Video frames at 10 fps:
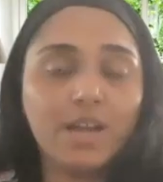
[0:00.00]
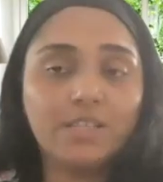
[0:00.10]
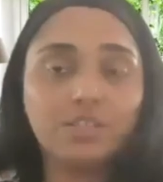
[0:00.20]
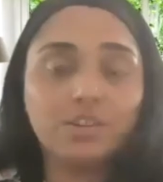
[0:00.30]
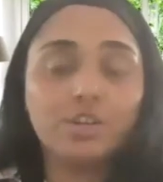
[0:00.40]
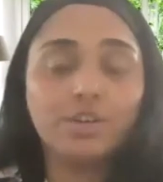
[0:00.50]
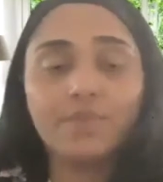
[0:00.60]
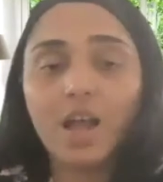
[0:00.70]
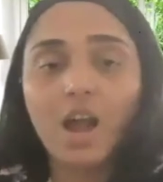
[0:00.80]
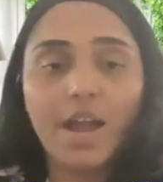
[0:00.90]
God, if they
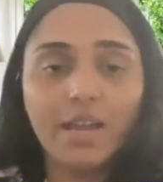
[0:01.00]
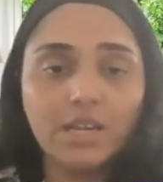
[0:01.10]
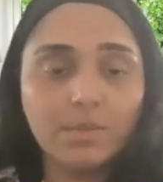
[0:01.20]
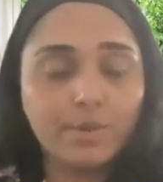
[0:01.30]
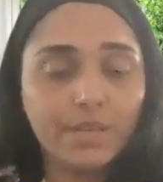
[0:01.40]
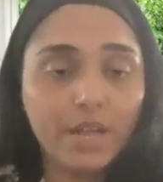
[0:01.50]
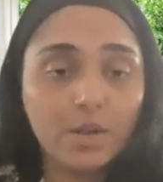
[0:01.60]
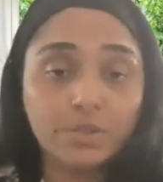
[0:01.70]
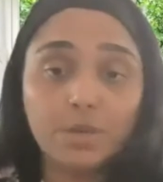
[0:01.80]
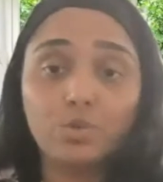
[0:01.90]
hired anybody else,
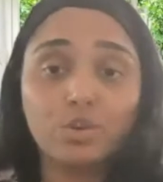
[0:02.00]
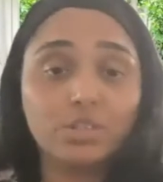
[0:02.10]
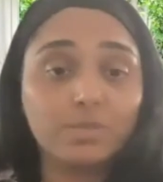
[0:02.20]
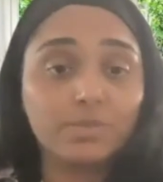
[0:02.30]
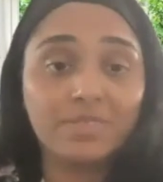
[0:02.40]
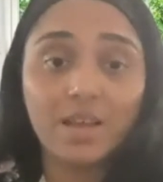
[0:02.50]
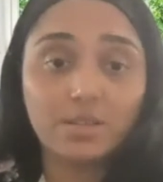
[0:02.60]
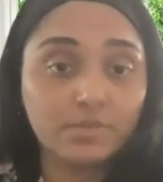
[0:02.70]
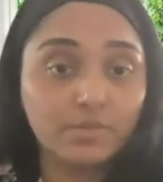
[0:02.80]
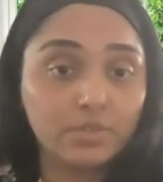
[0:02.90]
it would cost them
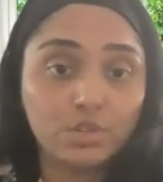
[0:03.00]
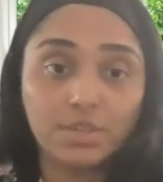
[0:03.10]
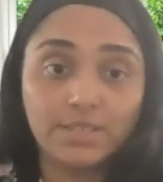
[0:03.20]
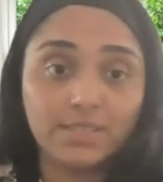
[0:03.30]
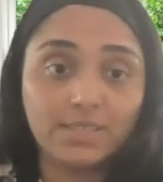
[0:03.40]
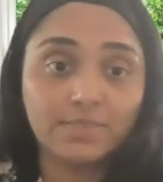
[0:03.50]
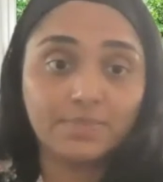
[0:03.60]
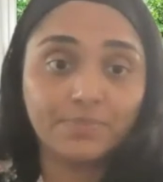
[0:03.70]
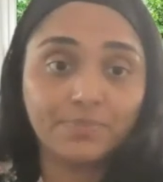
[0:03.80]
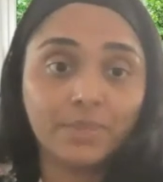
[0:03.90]
thousands of dollars.
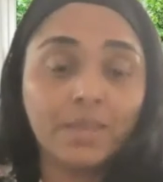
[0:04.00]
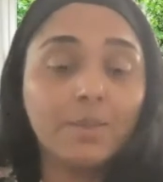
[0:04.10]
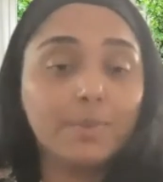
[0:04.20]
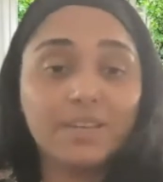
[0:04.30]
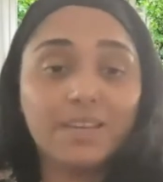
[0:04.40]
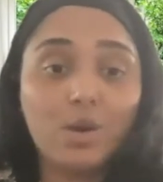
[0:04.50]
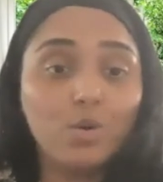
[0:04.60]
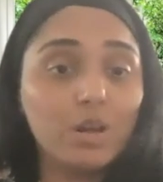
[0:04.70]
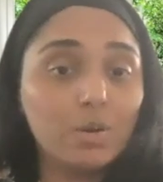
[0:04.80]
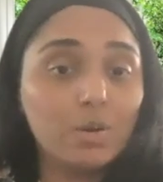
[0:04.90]
But yet all
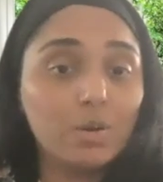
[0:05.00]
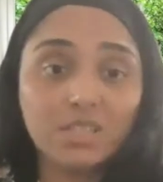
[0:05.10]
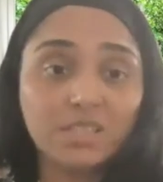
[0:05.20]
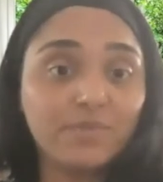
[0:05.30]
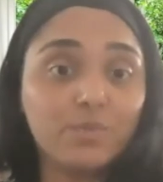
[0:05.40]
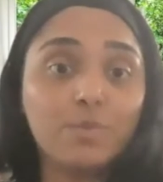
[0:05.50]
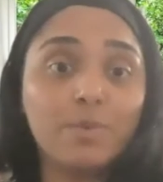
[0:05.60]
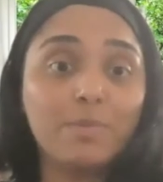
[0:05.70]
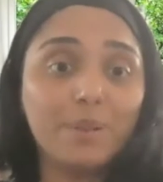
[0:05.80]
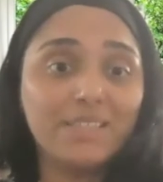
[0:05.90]
I was asking for were my
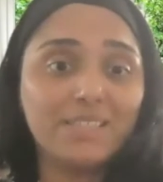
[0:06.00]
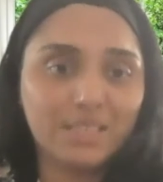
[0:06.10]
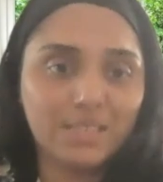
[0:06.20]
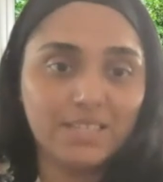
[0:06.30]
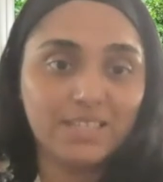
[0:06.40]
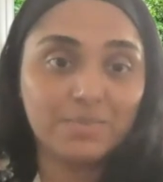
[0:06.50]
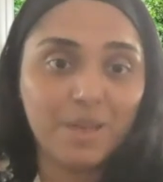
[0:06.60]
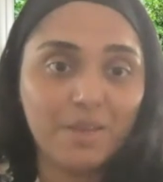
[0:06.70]
basic needs met.